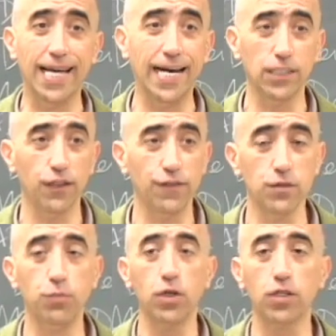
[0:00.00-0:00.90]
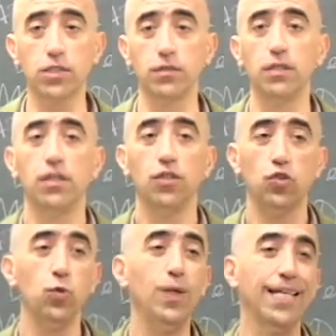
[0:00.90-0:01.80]
title of his books,
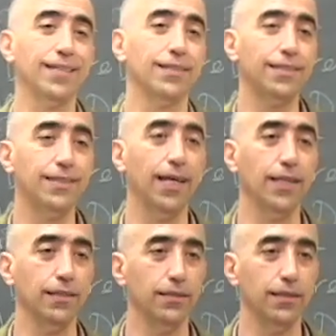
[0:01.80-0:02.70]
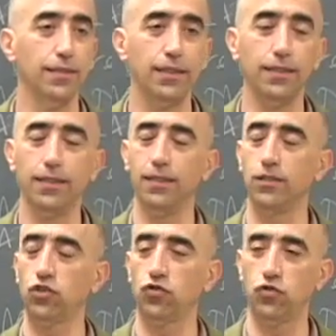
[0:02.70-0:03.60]
you will understand that he
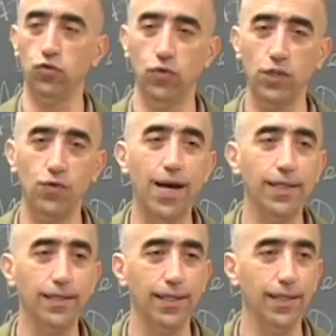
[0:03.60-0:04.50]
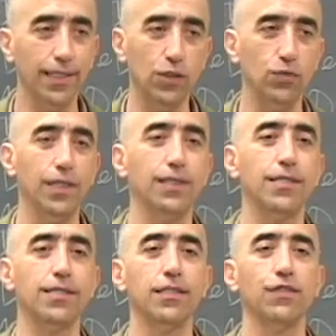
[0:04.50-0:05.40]
is truly radical. He really
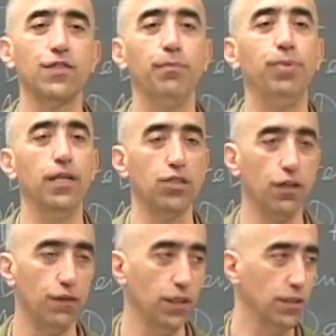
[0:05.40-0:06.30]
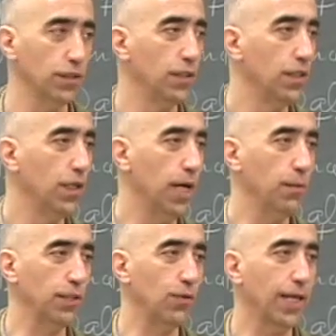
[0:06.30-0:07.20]
deserves a place of honor
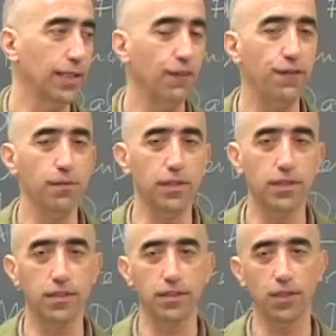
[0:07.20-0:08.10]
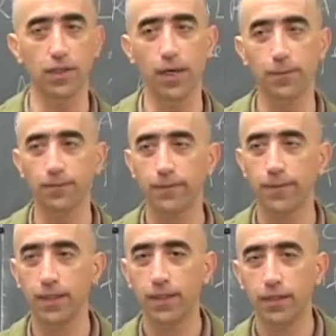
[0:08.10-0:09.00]
among the radical feminists. Okay?
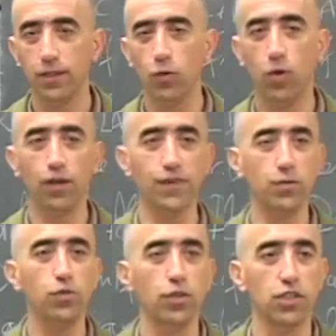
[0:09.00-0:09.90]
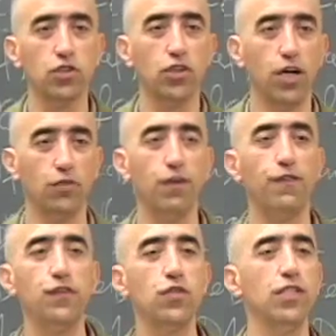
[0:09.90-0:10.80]
One of his books is called
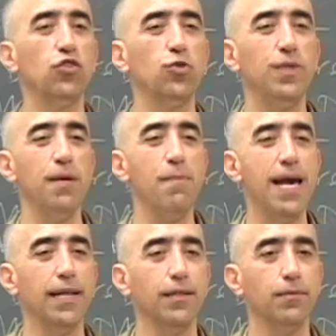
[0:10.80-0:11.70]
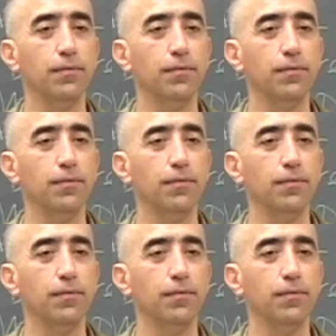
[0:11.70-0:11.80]
Refusing to Be a Man.